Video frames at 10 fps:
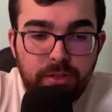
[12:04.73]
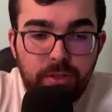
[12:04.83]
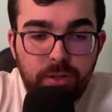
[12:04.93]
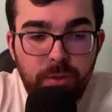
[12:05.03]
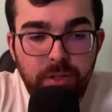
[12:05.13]

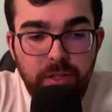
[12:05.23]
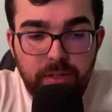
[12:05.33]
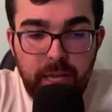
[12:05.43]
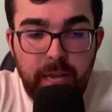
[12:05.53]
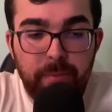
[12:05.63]
on goal in this
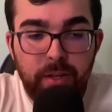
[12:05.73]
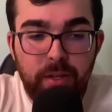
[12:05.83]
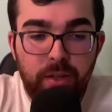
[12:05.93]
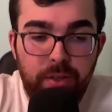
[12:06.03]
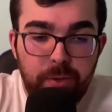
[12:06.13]
game:
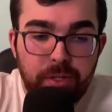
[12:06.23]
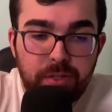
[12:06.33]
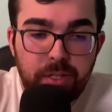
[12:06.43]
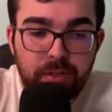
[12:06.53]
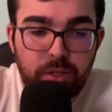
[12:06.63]

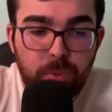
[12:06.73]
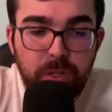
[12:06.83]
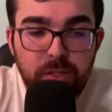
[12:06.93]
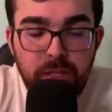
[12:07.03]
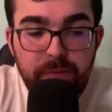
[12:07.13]

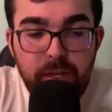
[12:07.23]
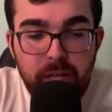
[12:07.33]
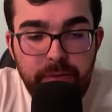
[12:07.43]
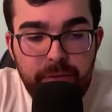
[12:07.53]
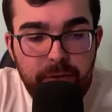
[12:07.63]
36-27
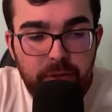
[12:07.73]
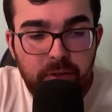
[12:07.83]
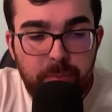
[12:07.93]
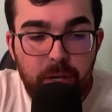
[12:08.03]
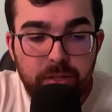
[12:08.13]
in favor
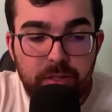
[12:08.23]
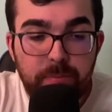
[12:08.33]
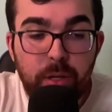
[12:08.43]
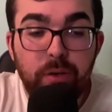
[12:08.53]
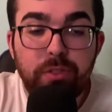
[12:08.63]
of Boston.
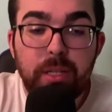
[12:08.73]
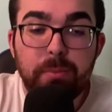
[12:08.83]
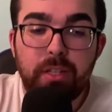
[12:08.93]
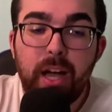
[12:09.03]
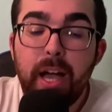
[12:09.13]
Both
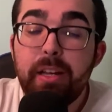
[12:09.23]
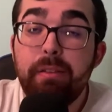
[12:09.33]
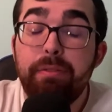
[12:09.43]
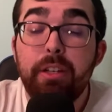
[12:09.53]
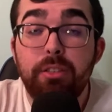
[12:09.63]
teams tied in
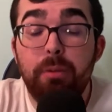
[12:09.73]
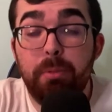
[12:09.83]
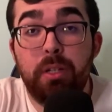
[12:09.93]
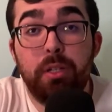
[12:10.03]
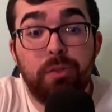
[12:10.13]
faceoff
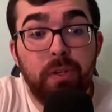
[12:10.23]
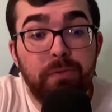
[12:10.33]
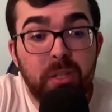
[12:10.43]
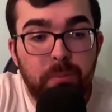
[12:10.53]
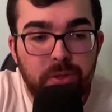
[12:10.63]
percentage,
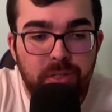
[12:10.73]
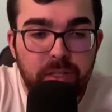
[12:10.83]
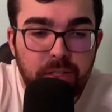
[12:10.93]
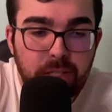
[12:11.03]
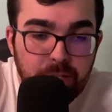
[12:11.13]

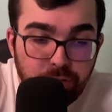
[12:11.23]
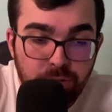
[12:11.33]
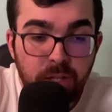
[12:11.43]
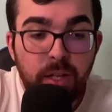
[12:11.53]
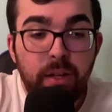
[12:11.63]
50% each.
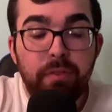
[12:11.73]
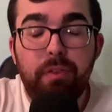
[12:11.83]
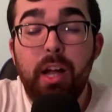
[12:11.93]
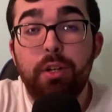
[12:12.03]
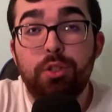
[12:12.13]

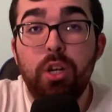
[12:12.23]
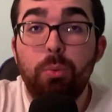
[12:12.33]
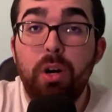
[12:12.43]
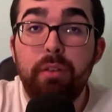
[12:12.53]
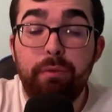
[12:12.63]
Flyers go
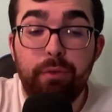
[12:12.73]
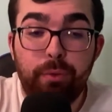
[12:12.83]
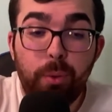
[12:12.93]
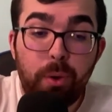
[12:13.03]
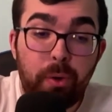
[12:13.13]

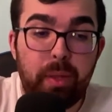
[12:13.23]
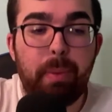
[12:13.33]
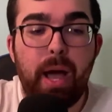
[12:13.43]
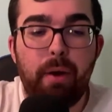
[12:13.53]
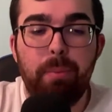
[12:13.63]
1-for-4 on the
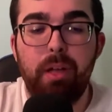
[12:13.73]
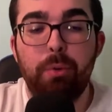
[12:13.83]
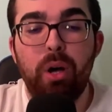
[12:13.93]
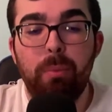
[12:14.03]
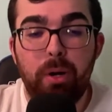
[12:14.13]
power play,
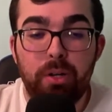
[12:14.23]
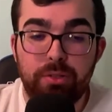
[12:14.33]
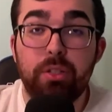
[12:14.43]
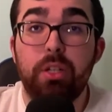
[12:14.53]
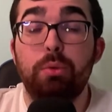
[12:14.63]
while
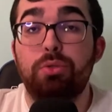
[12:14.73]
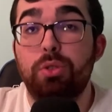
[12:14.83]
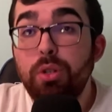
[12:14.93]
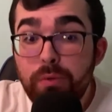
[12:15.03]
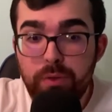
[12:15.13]
Boston goes
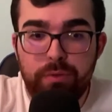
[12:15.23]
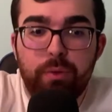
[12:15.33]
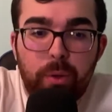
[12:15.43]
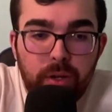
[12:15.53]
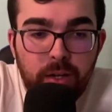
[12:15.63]
2-for-4.